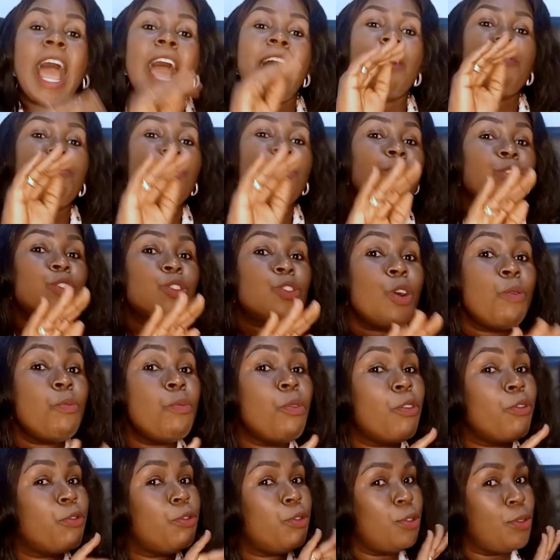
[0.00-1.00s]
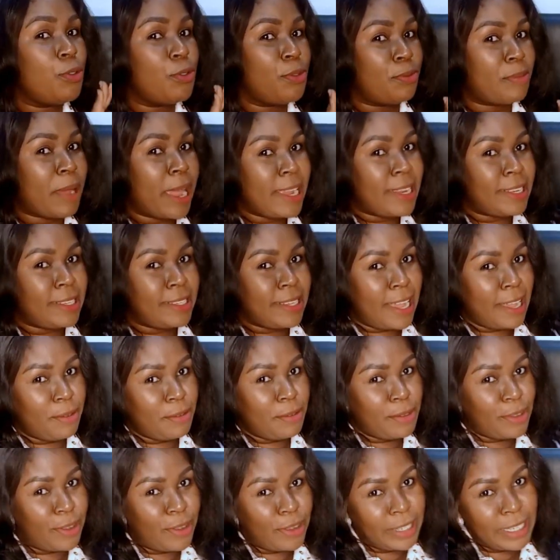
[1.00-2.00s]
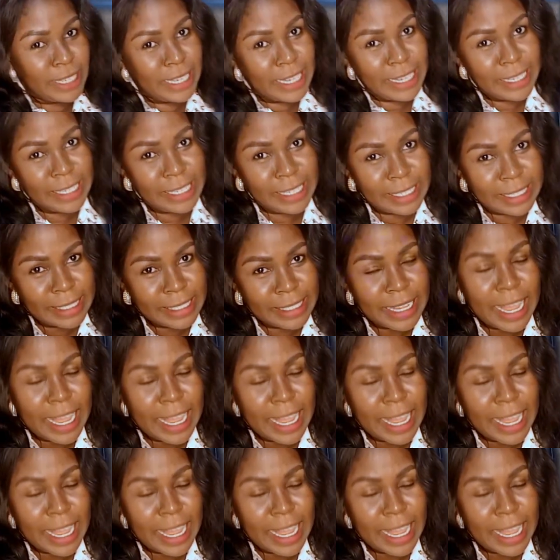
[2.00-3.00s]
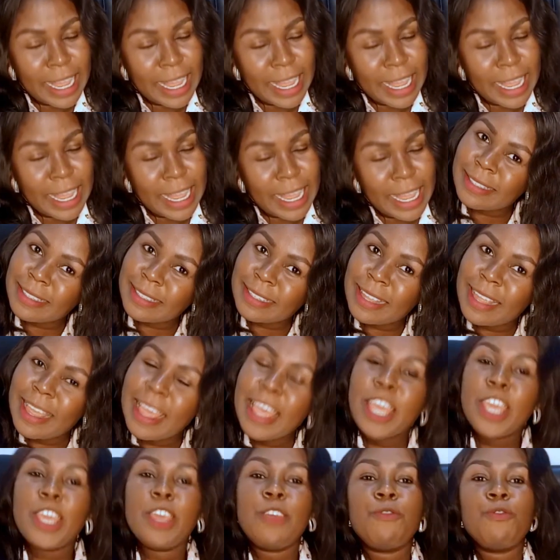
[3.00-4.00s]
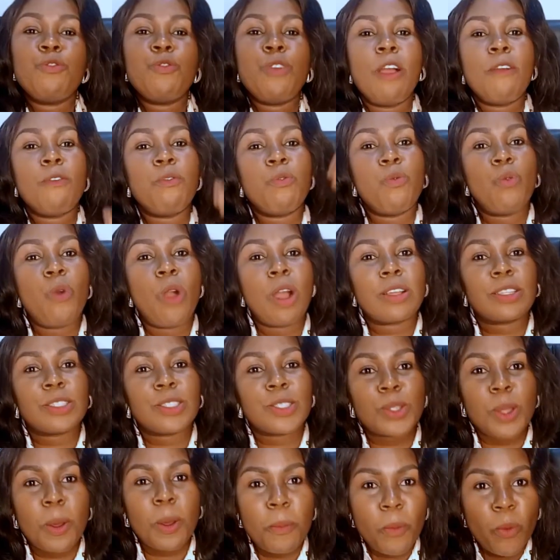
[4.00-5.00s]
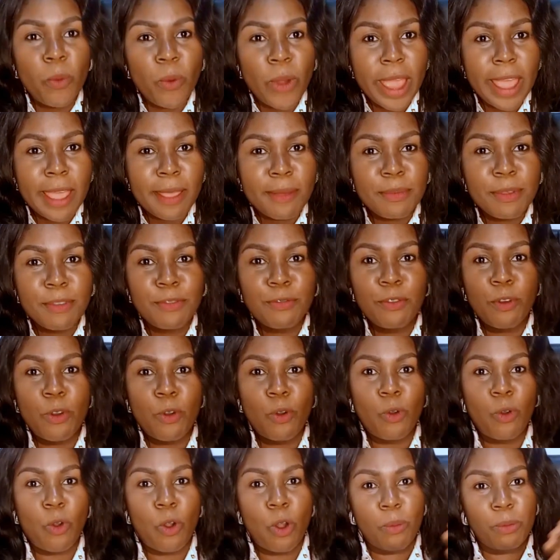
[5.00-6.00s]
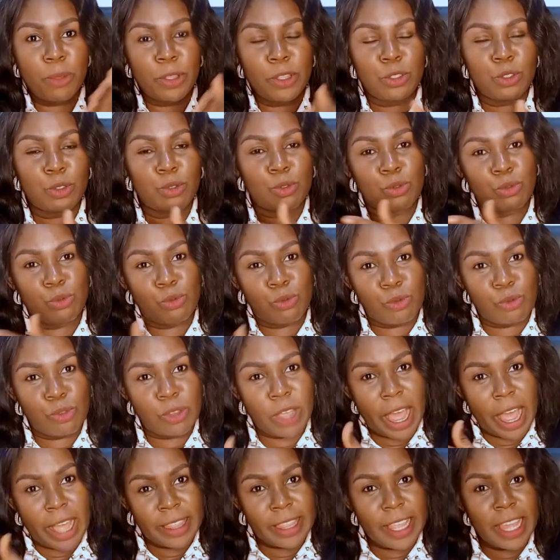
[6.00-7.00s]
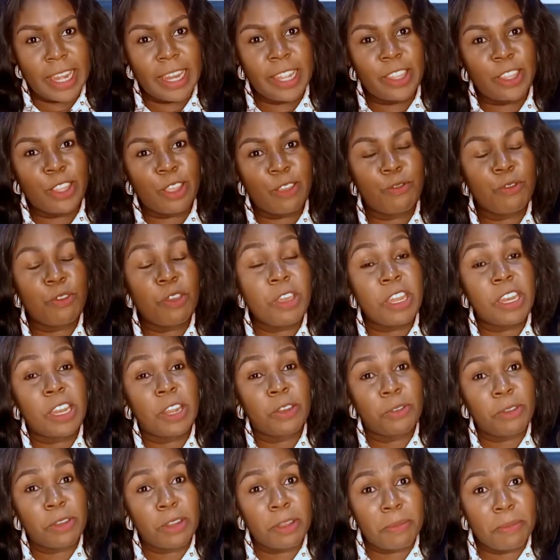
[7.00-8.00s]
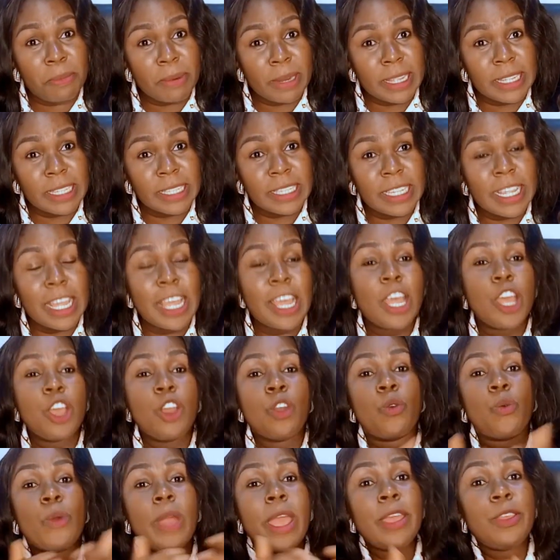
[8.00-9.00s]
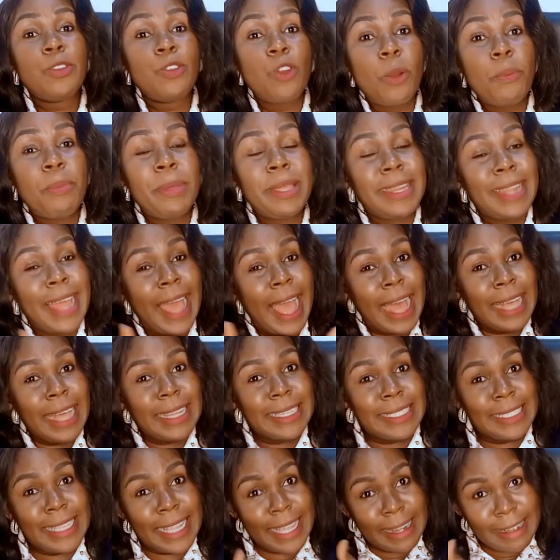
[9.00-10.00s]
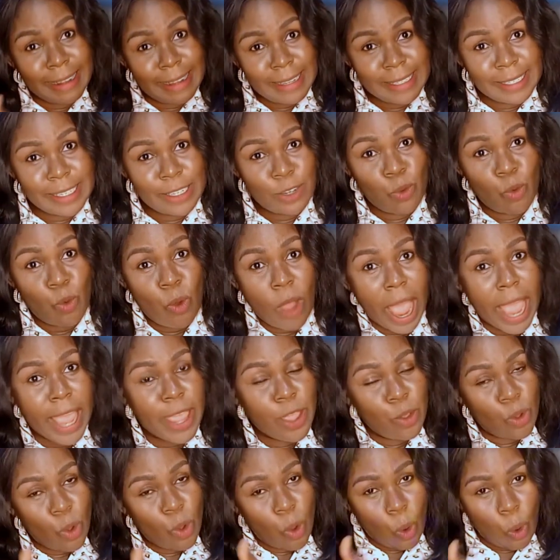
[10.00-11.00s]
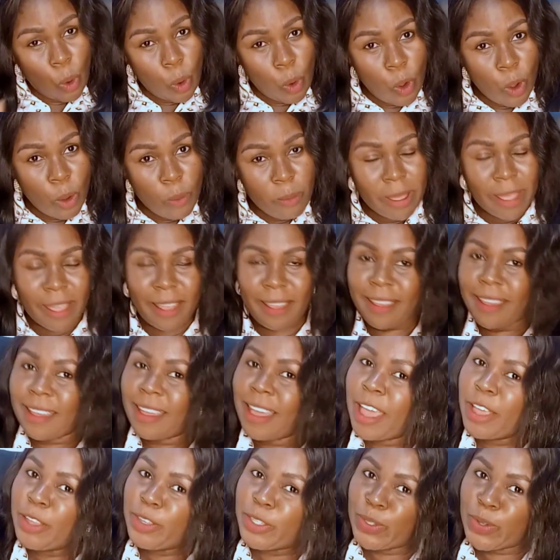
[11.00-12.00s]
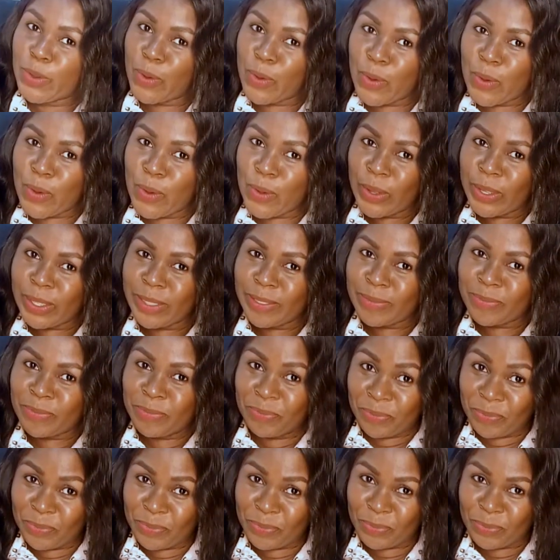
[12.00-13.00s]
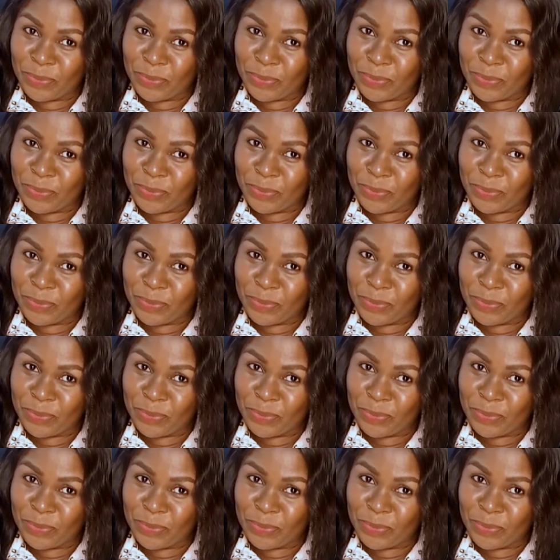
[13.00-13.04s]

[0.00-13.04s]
And for some of you, my dear young ladies and guys, if you have worked somewhere before coming to attend an interview in another place, when you're being asked the reason why you're coming, hey Joe, be